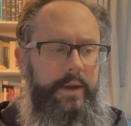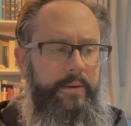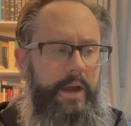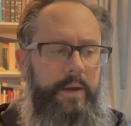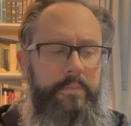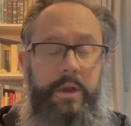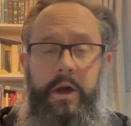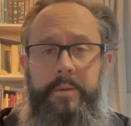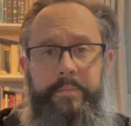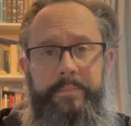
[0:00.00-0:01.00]

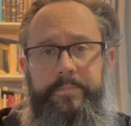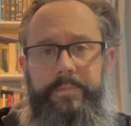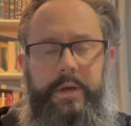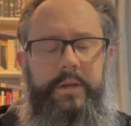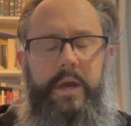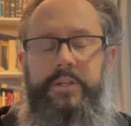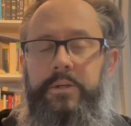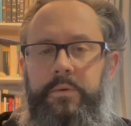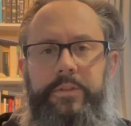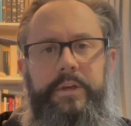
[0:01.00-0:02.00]
I
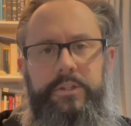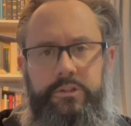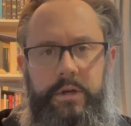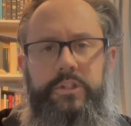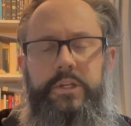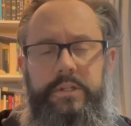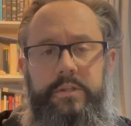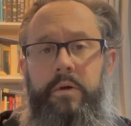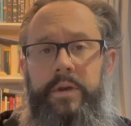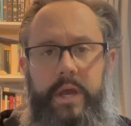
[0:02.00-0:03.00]
don't think stretching is
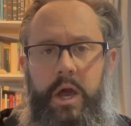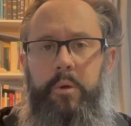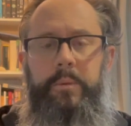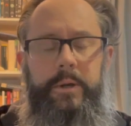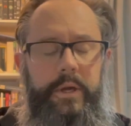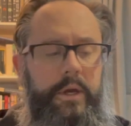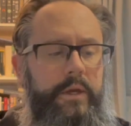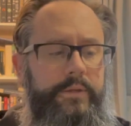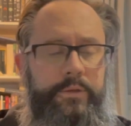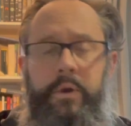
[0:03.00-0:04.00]
going to help.
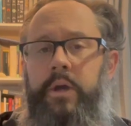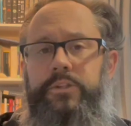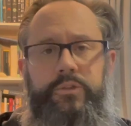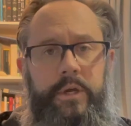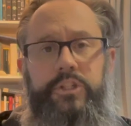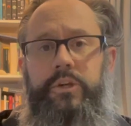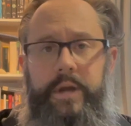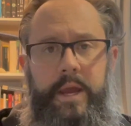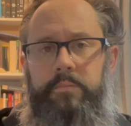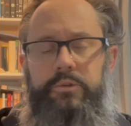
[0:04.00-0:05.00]
Do not stretch your
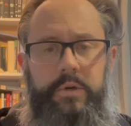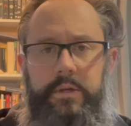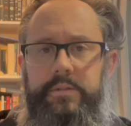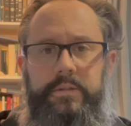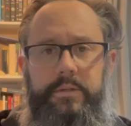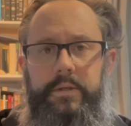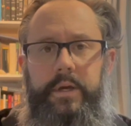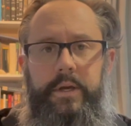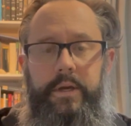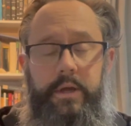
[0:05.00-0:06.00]
hamstrings.
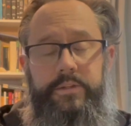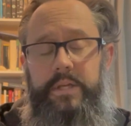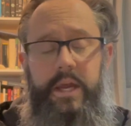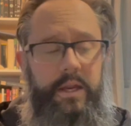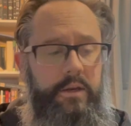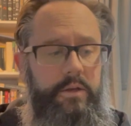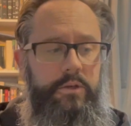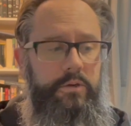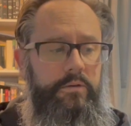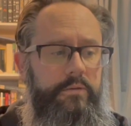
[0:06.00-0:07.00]
I'll say it.
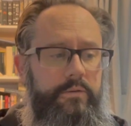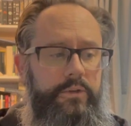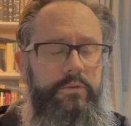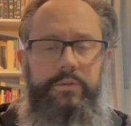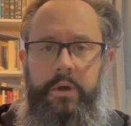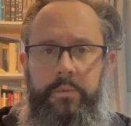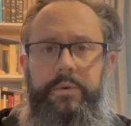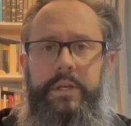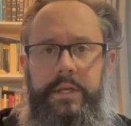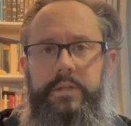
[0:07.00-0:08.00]
You don't
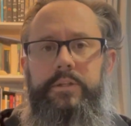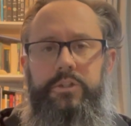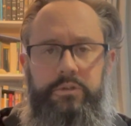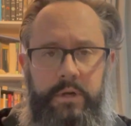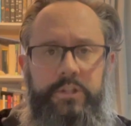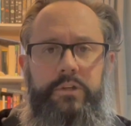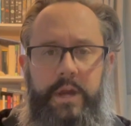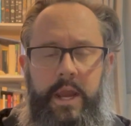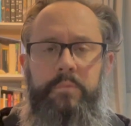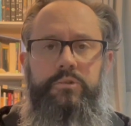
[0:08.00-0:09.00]
need to stretch your
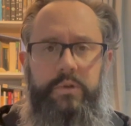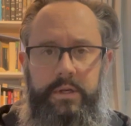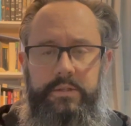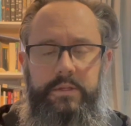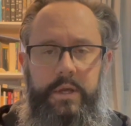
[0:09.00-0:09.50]
hamstrings.